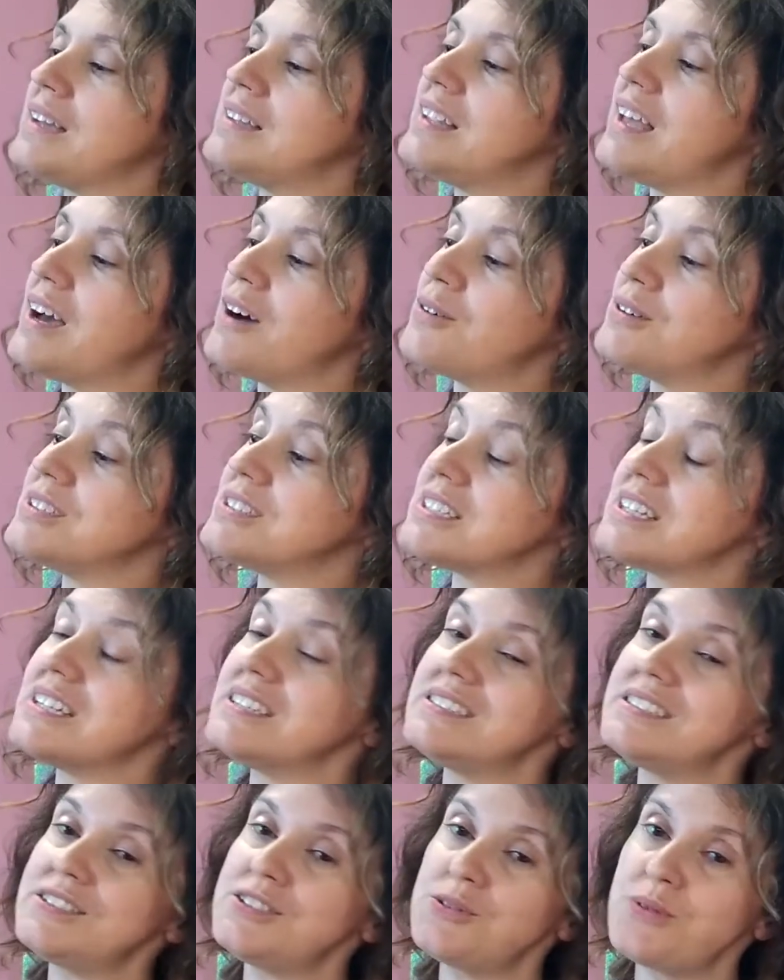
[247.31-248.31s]
Now, as a
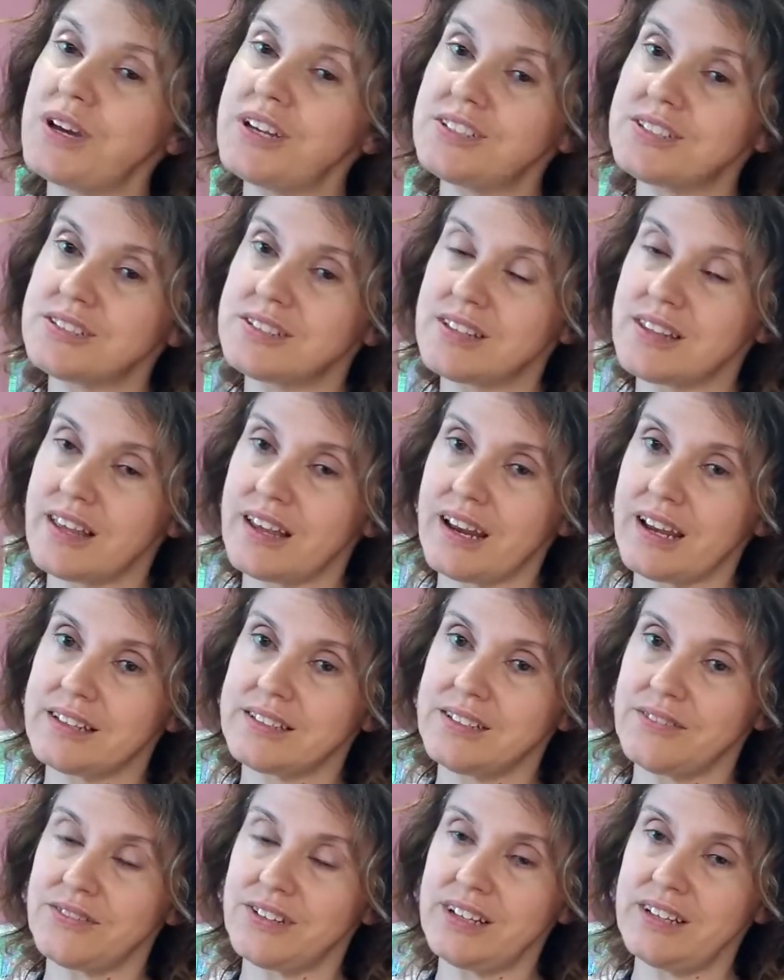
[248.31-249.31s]
continuation to that
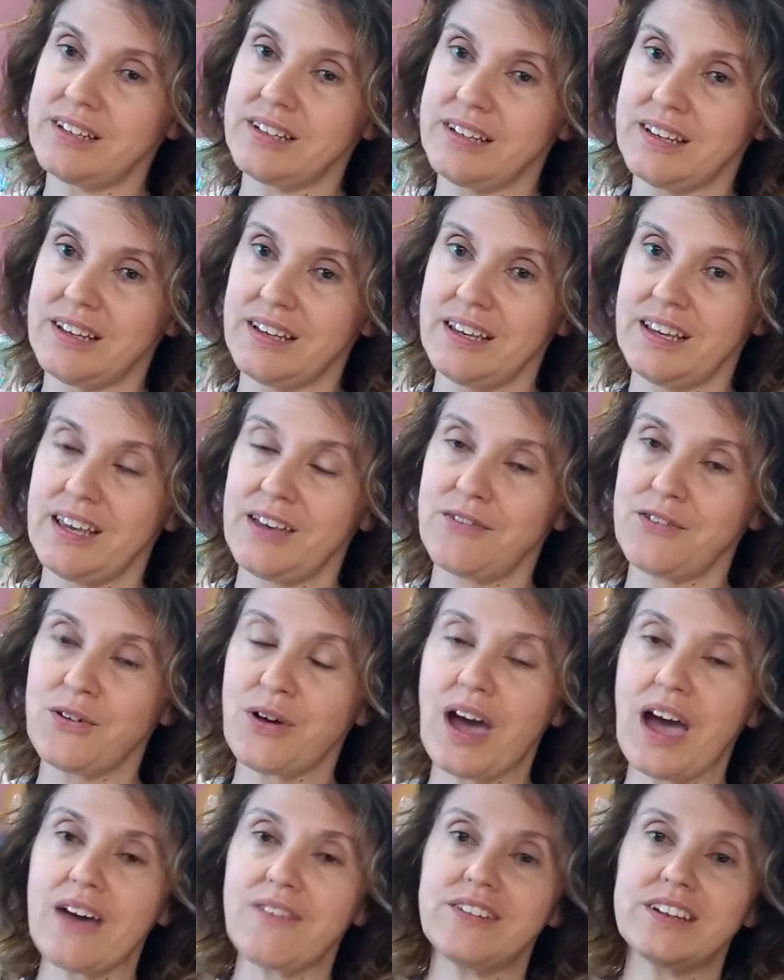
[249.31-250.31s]
activity, if you
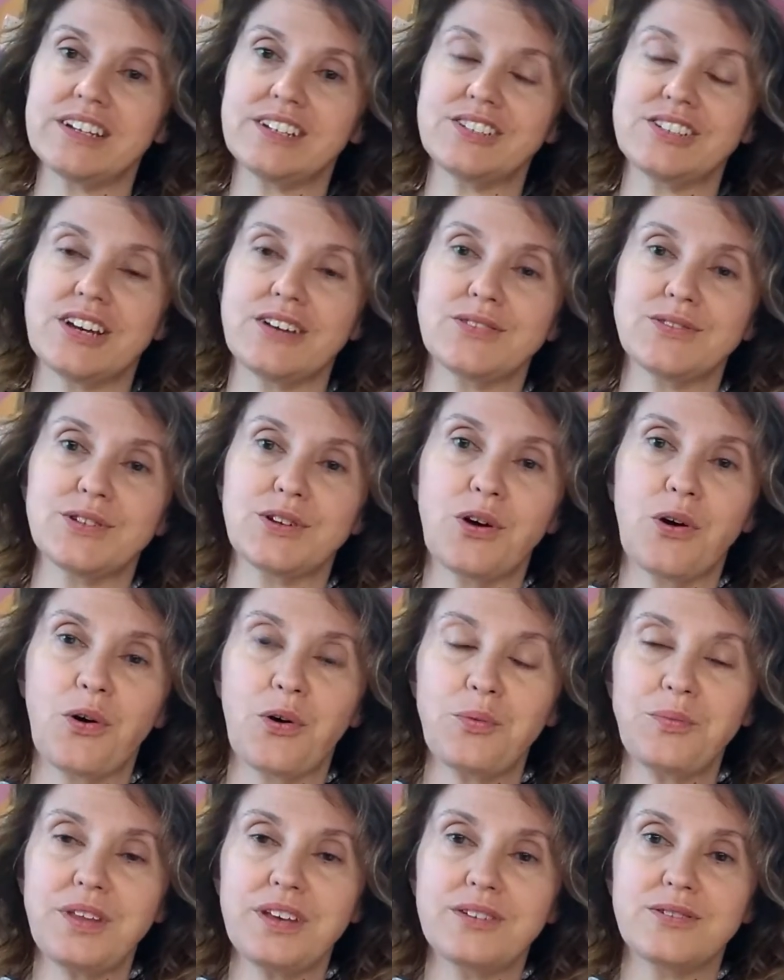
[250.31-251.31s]
have any shells at
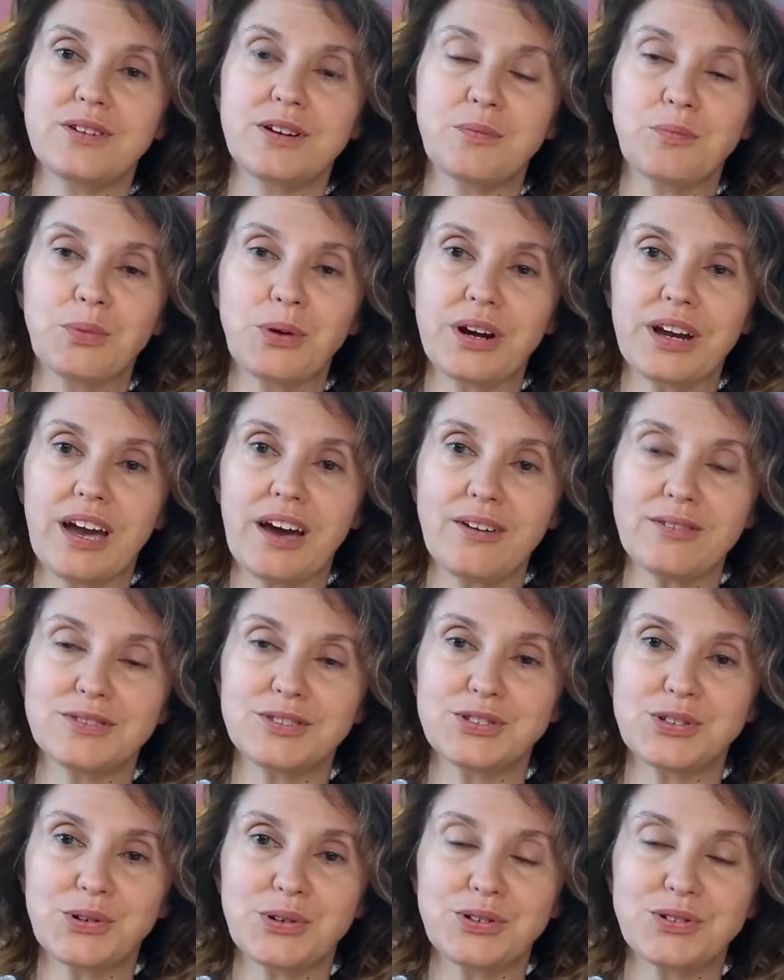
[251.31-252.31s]
home that you can bring out
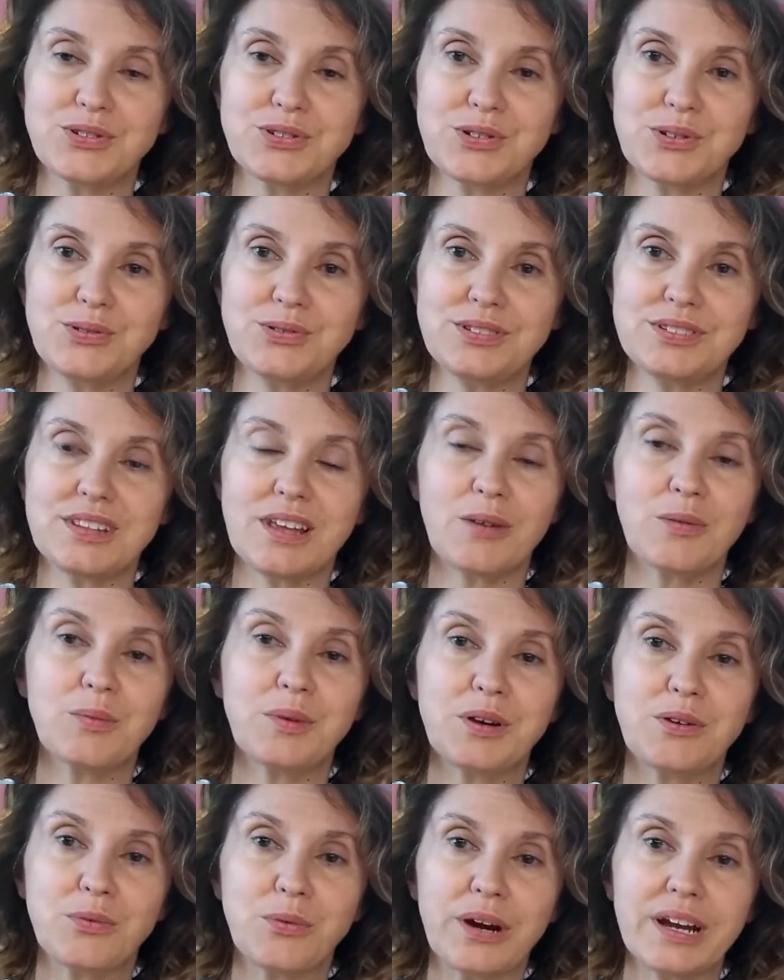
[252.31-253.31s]
and show your students, that would
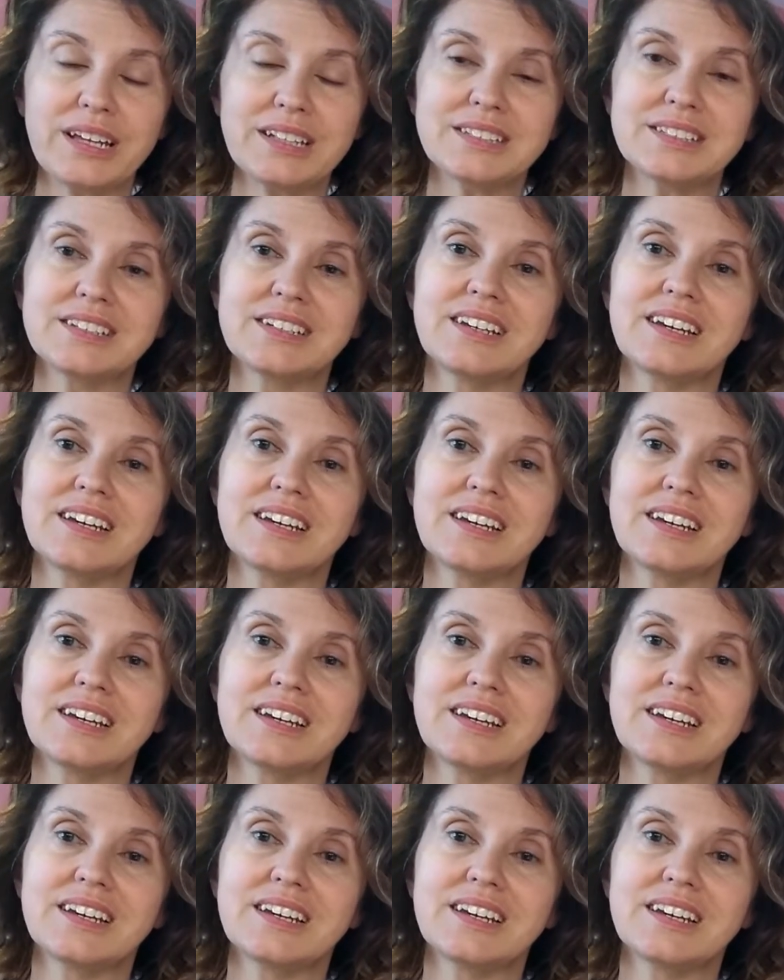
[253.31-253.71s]
be great.